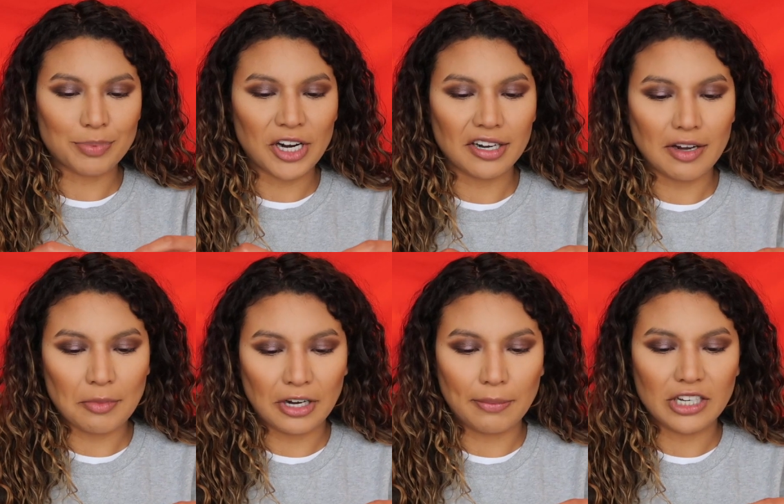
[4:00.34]
product
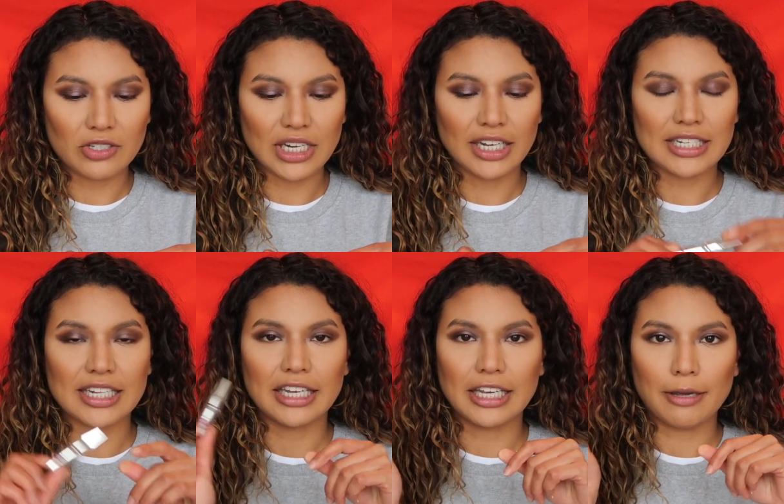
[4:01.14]
I'm going to be using is
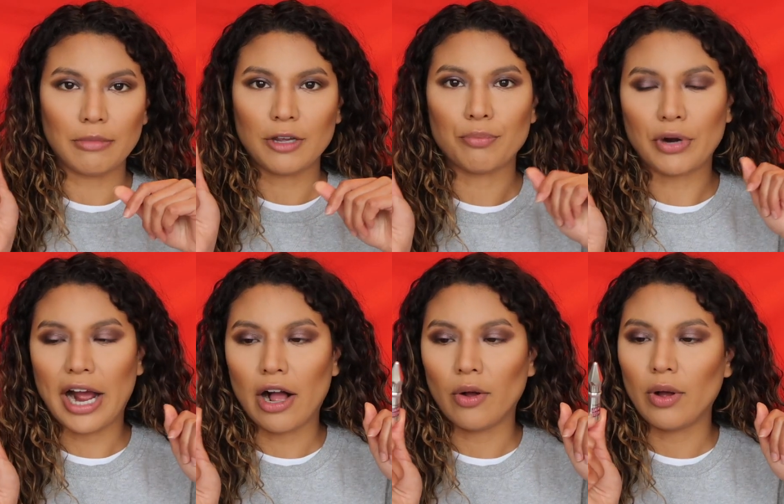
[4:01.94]
the Gimme
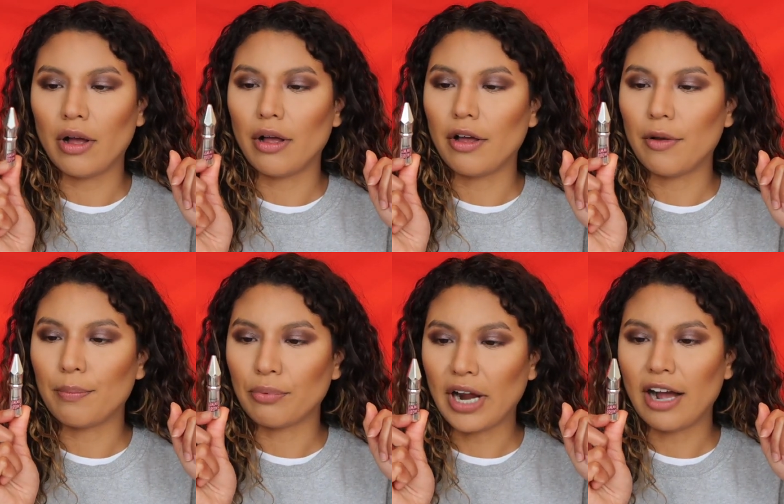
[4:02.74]
Brow
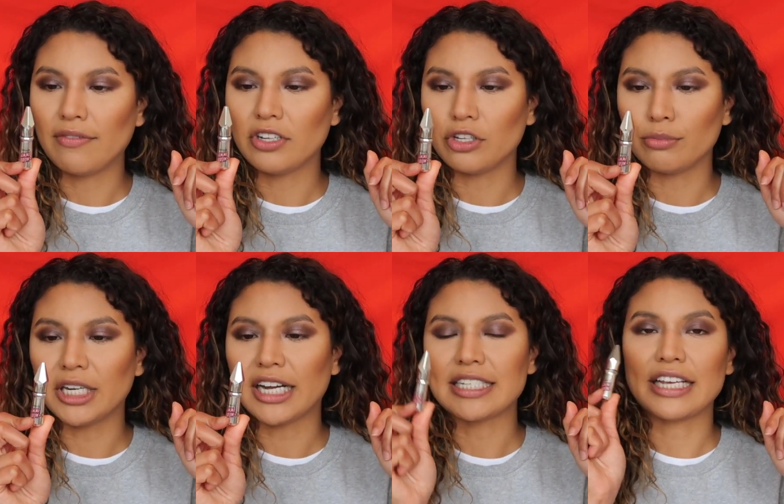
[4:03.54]

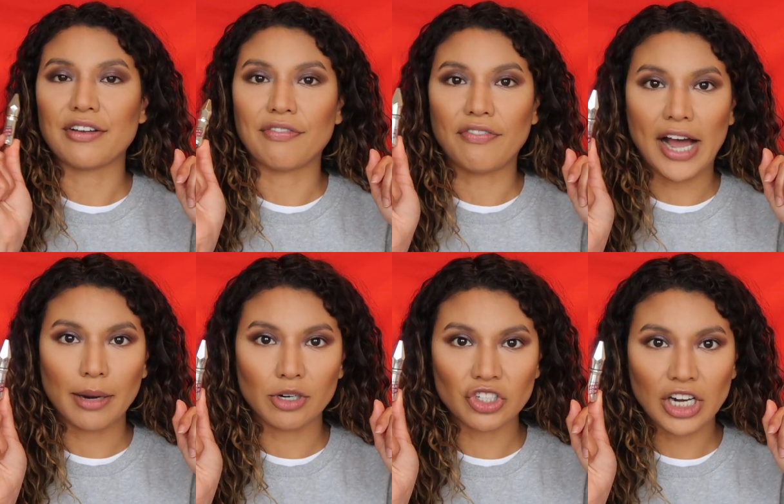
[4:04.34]
Volumizing
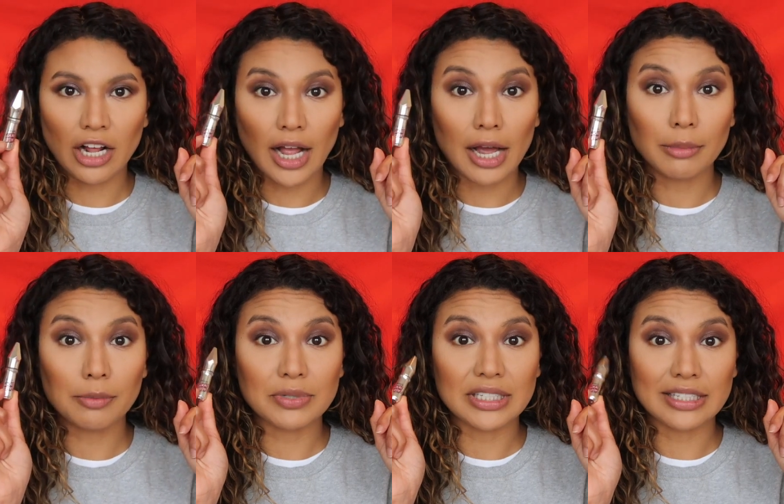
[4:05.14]
Fiber Gel. I'm
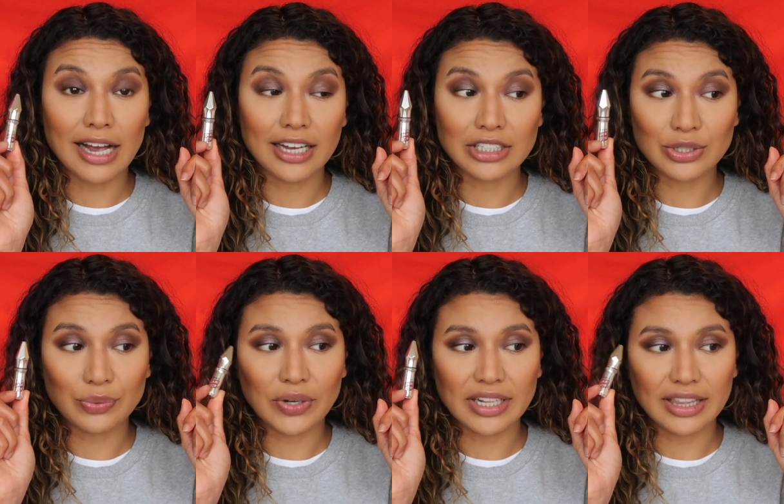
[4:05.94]
obsessed
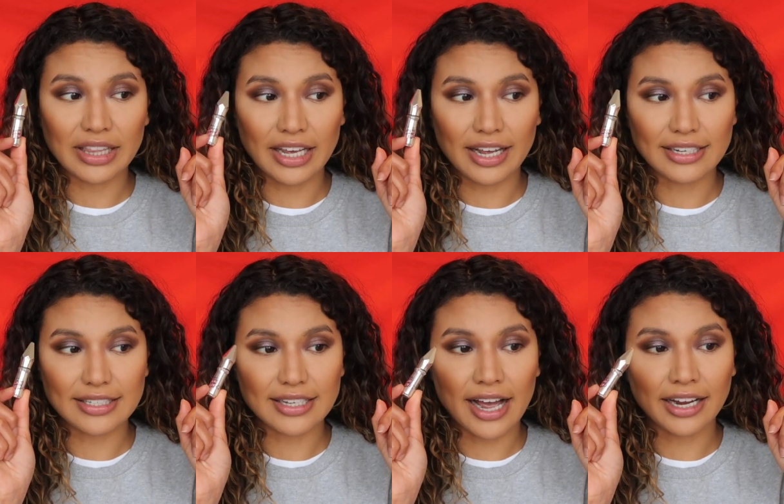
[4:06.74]
with
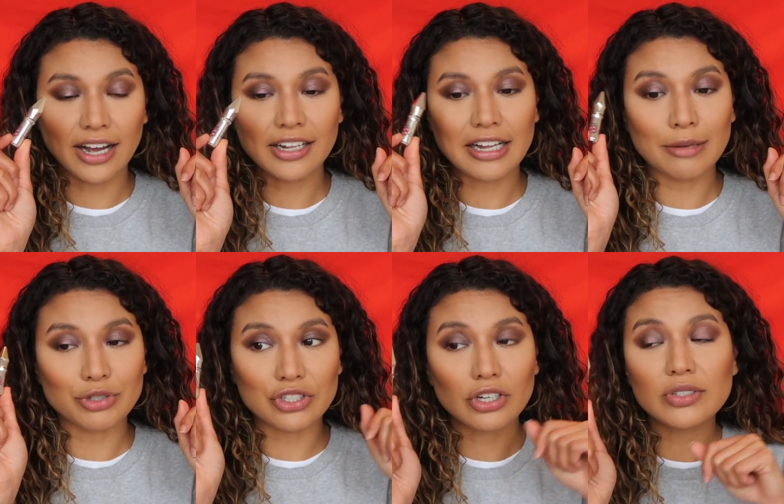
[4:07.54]
this.
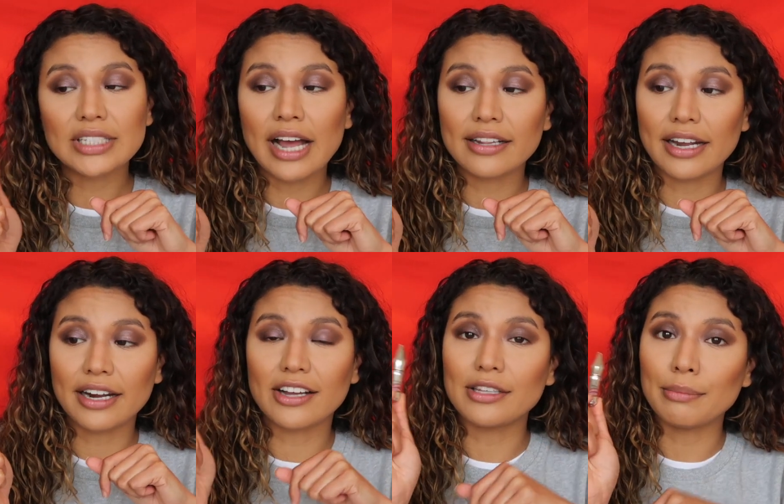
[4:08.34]
I'm so sad that
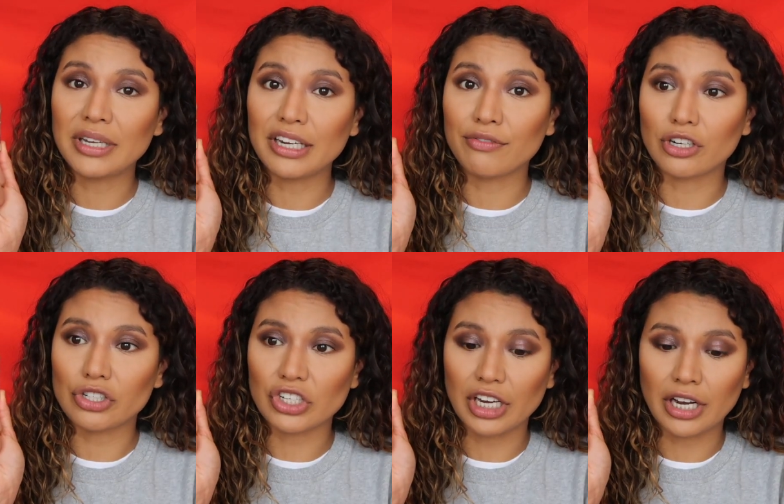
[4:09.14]
I got the mini
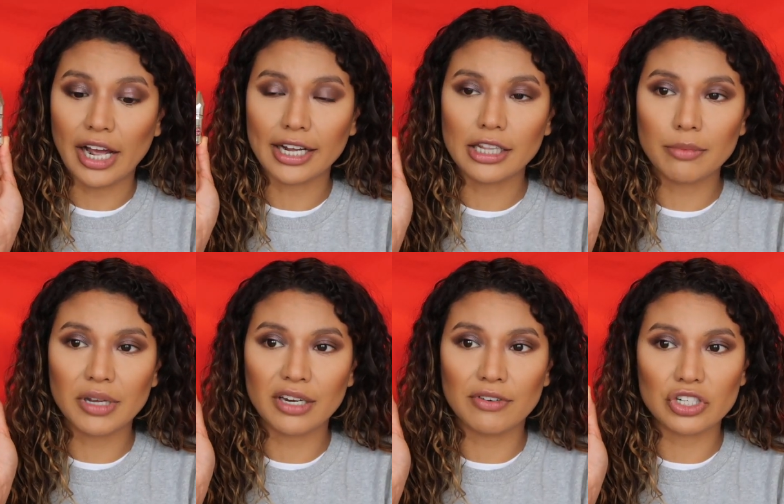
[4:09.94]
version. I got the
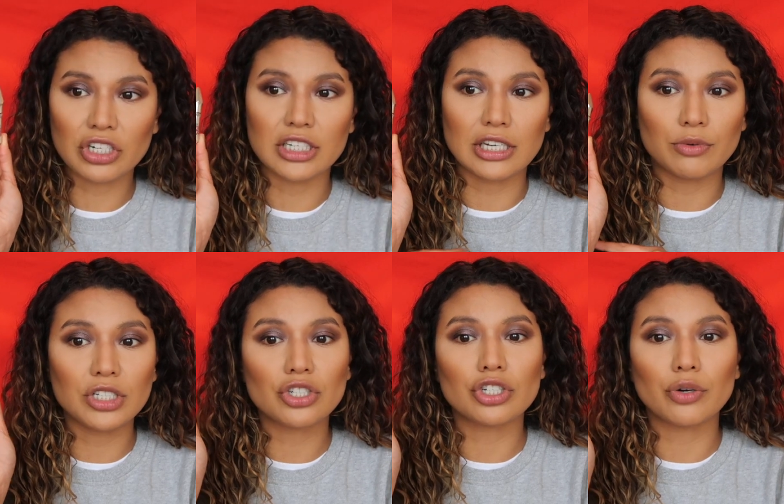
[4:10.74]
mini version because I
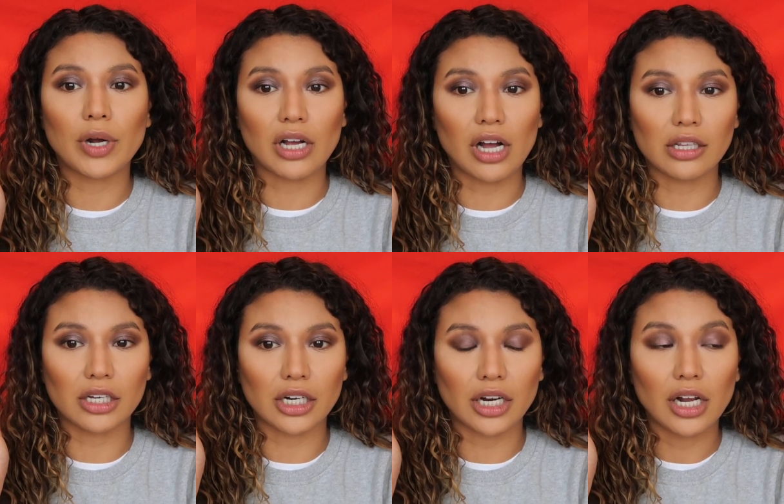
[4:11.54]
wasn't sure what
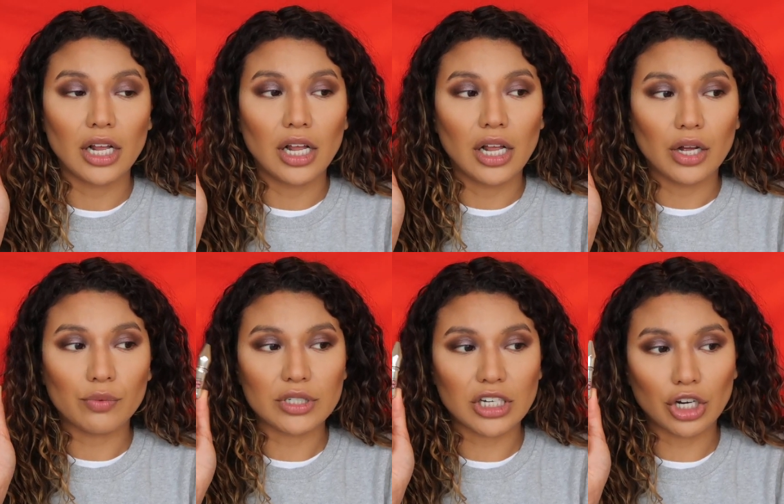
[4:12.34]
color
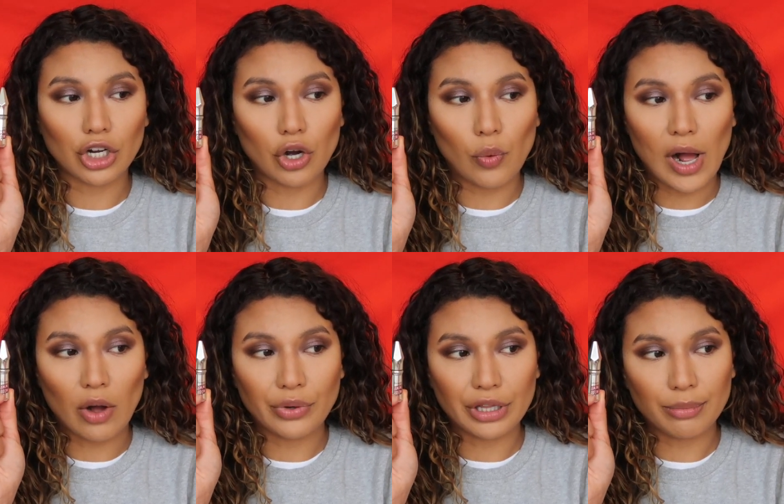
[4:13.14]
was going to go
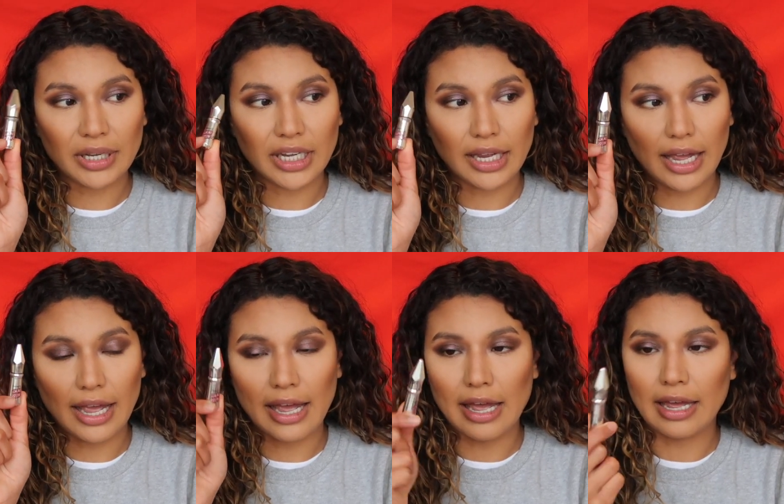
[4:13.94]
well with me,
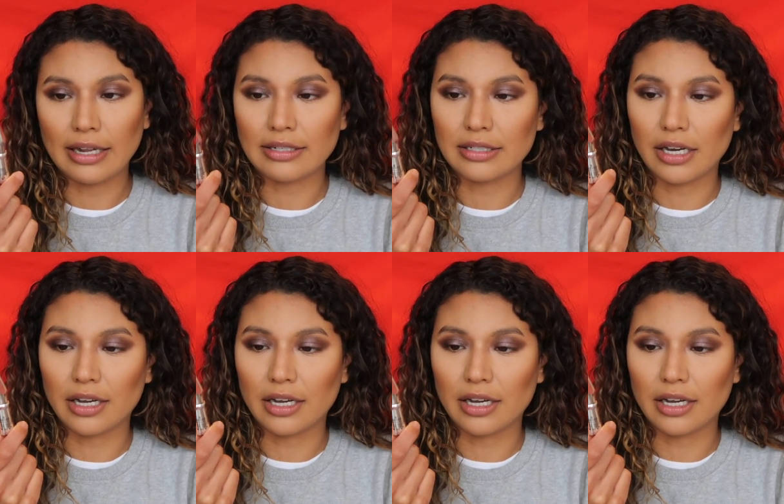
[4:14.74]
and